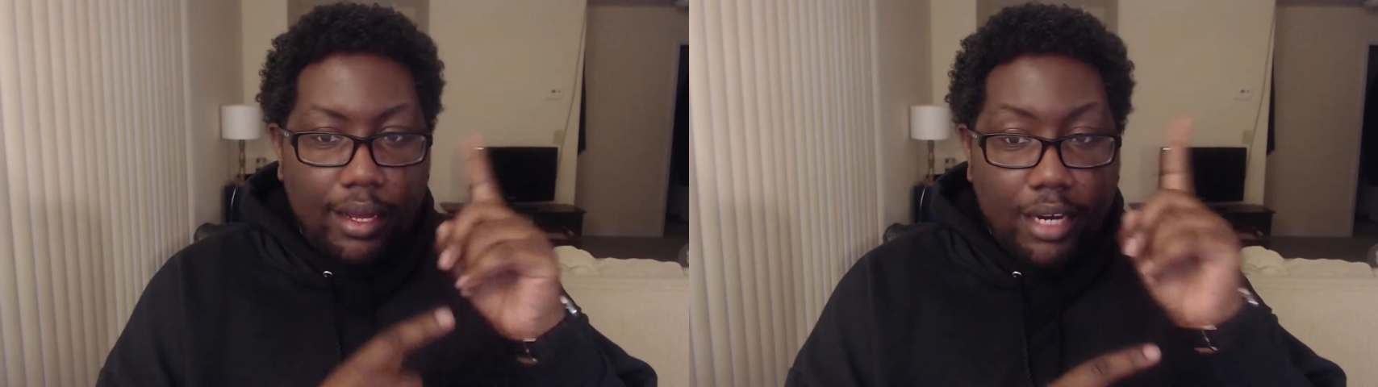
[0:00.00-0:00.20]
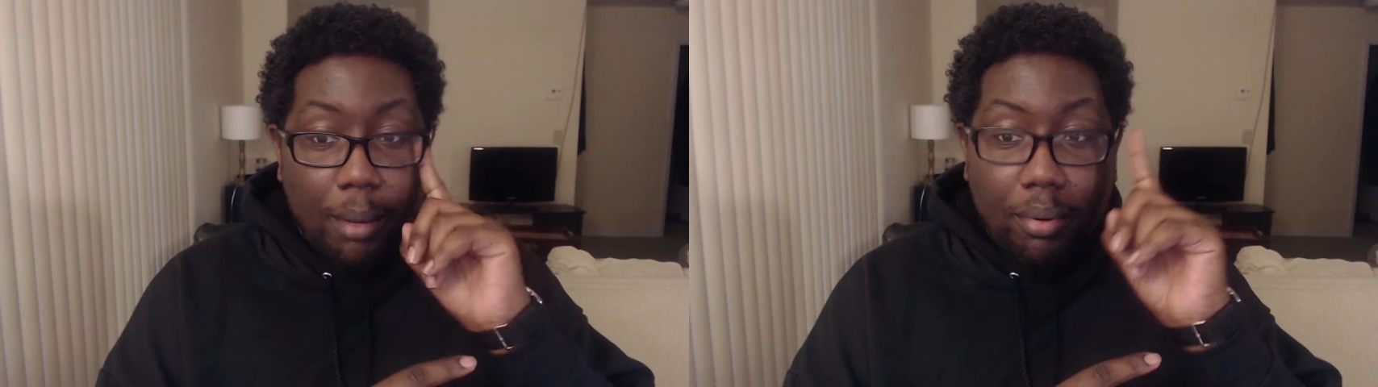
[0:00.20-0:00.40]

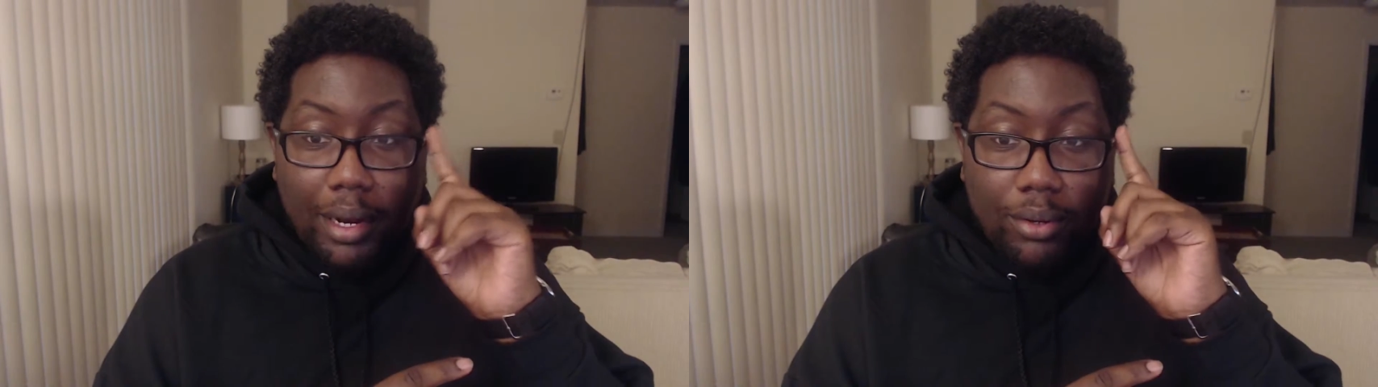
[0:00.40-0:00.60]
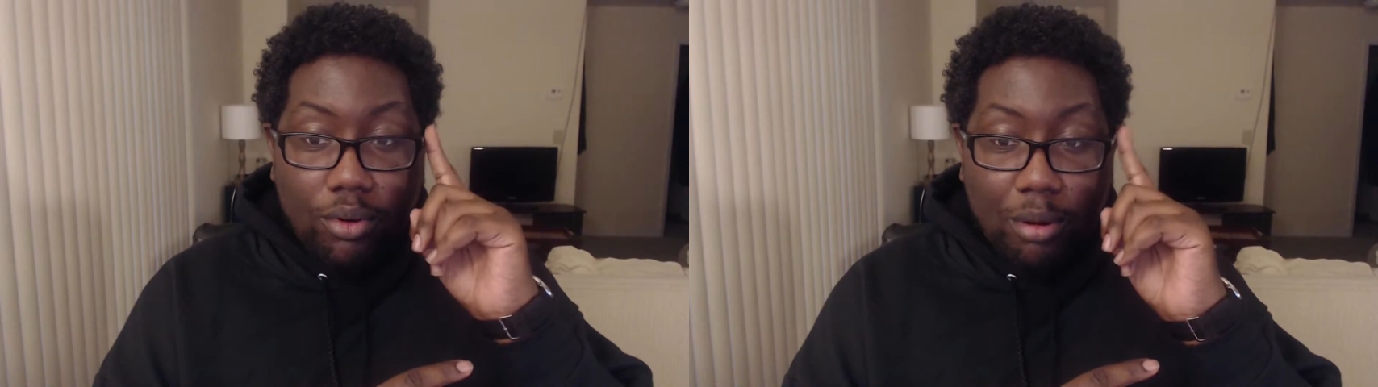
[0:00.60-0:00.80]
number
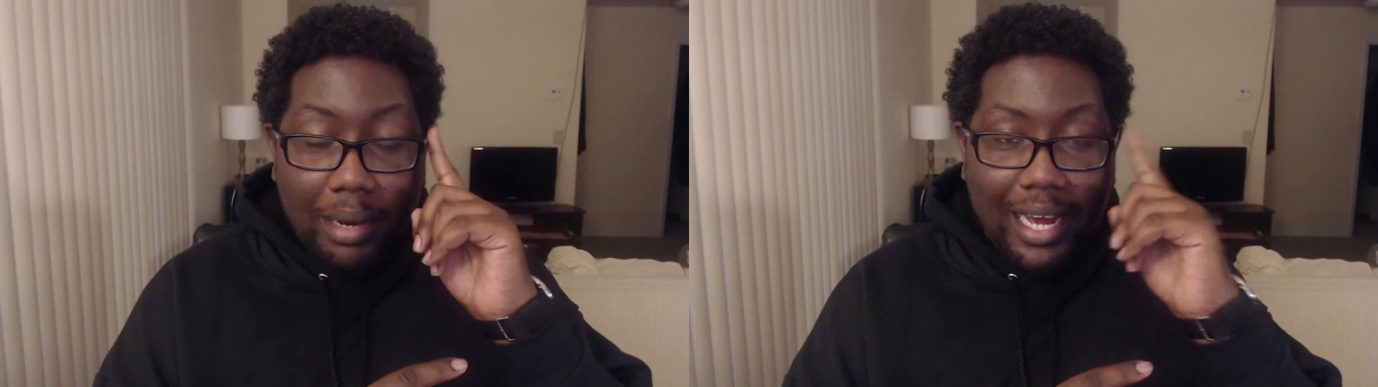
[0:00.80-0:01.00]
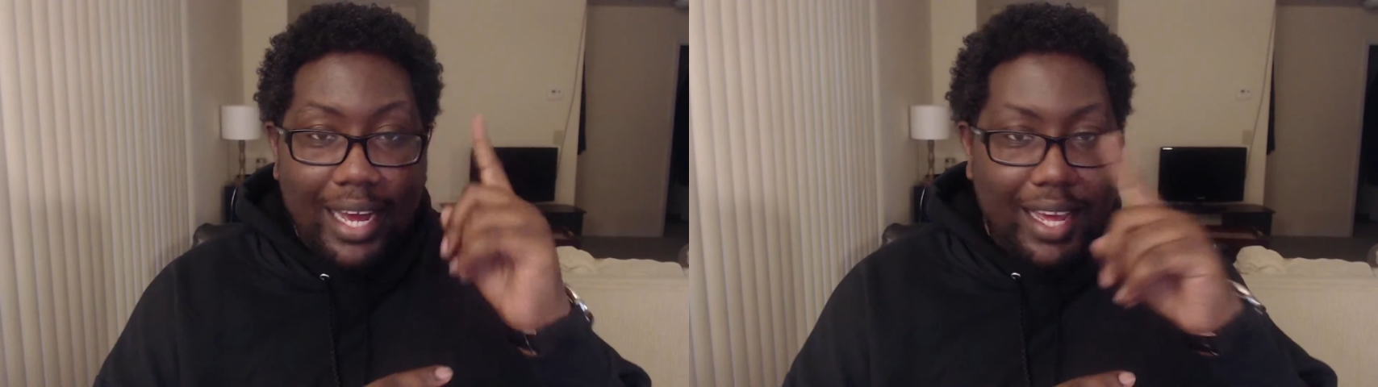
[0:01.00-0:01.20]
out the corner of
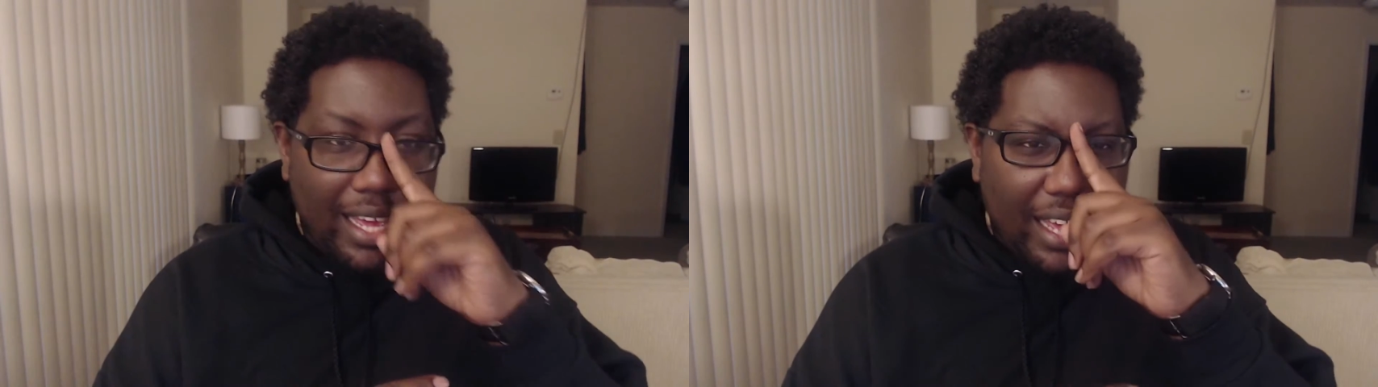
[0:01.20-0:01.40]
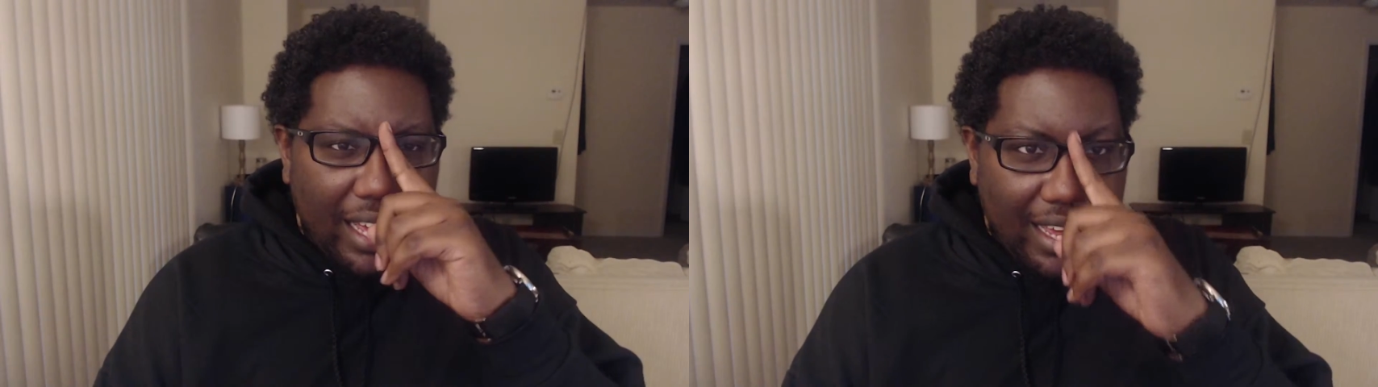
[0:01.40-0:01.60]
my eye,
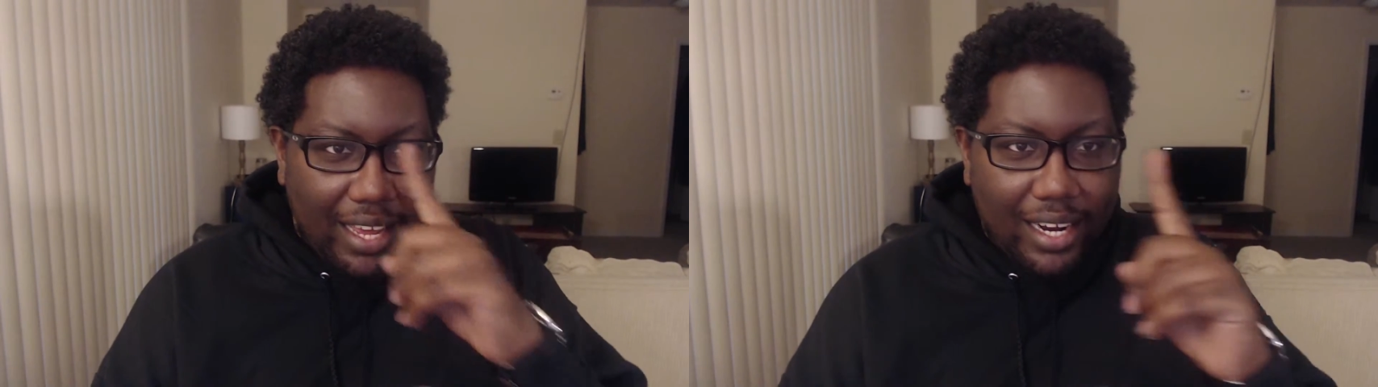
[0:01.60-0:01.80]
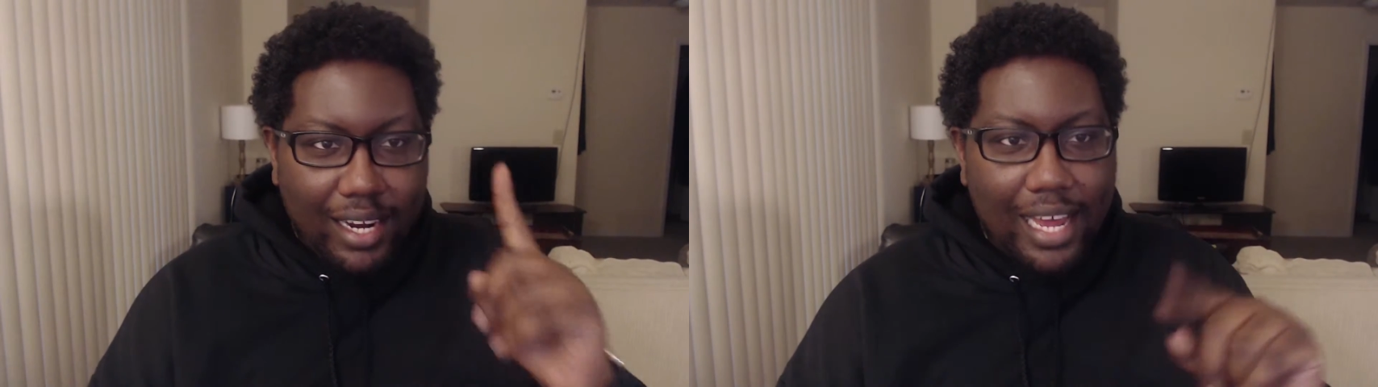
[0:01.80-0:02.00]

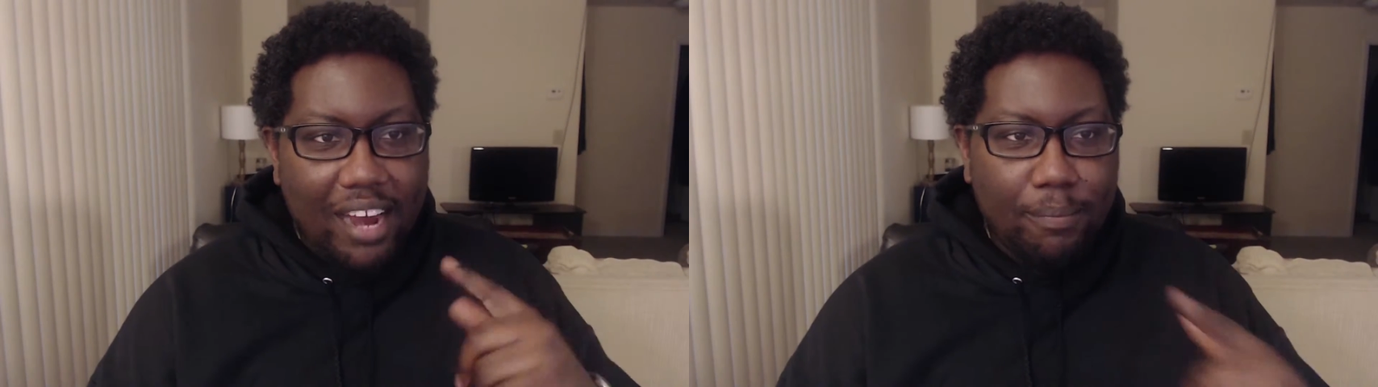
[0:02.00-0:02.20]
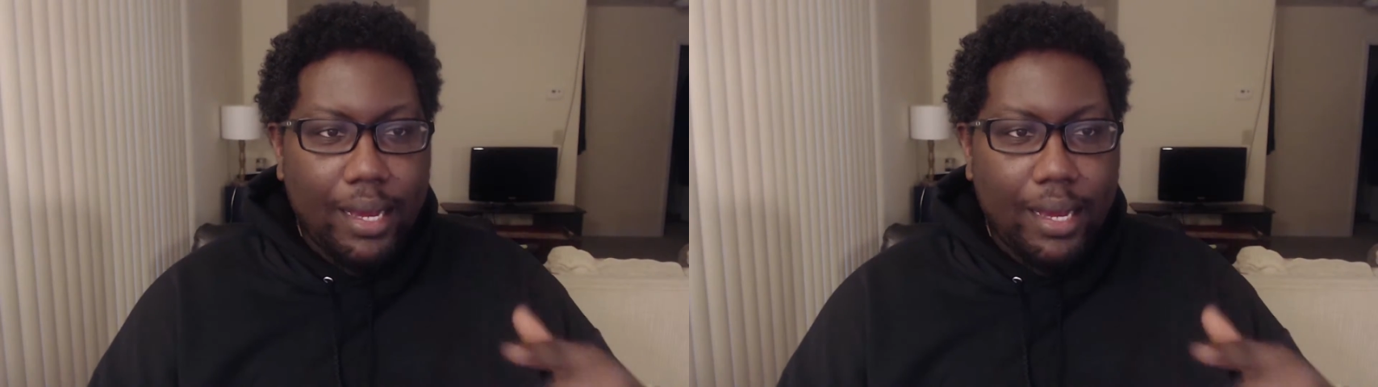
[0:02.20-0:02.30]
and a lot of my